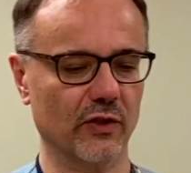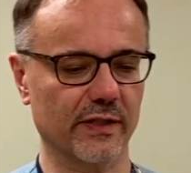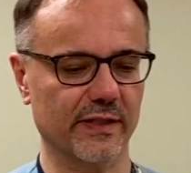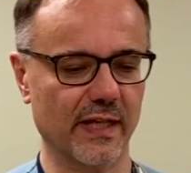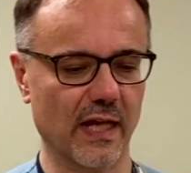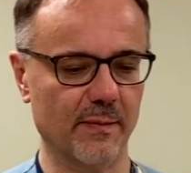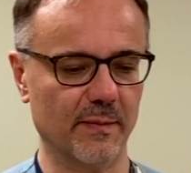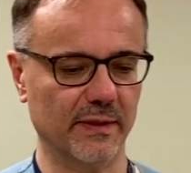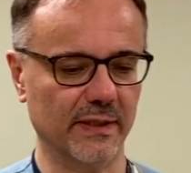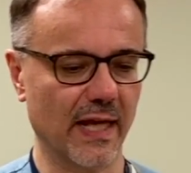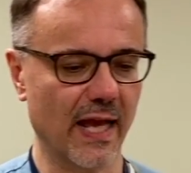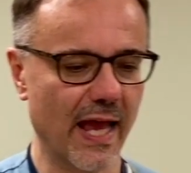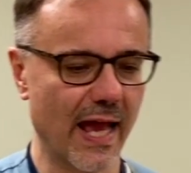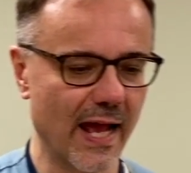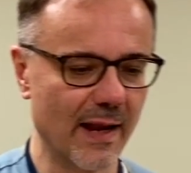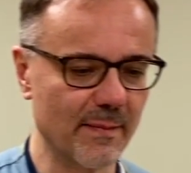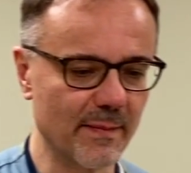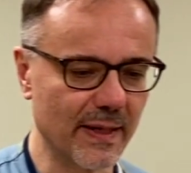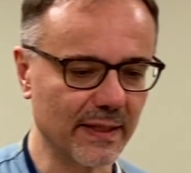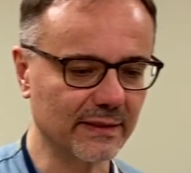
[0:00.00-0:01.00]
you assemble the
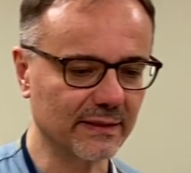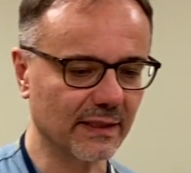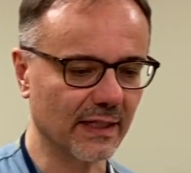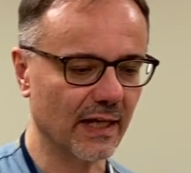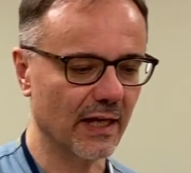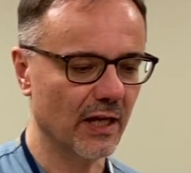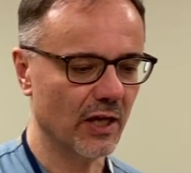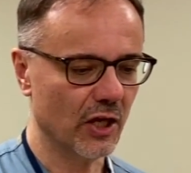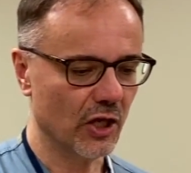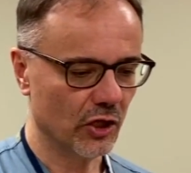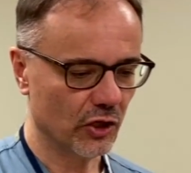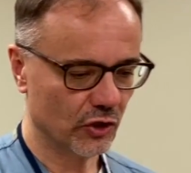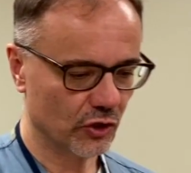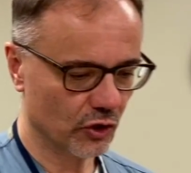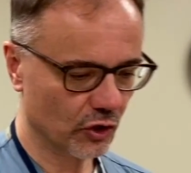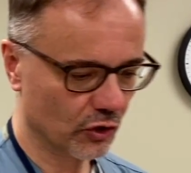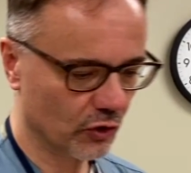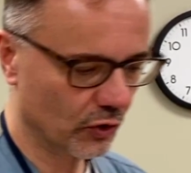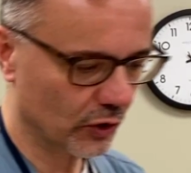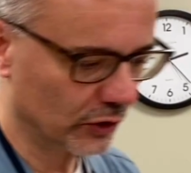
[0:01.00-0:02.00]
helmet,
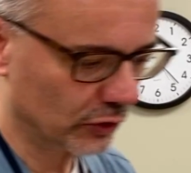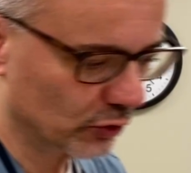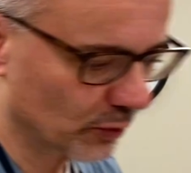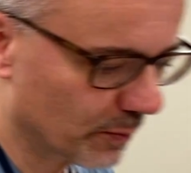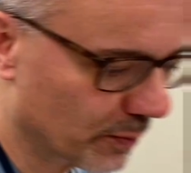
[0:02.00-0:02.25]
you're going to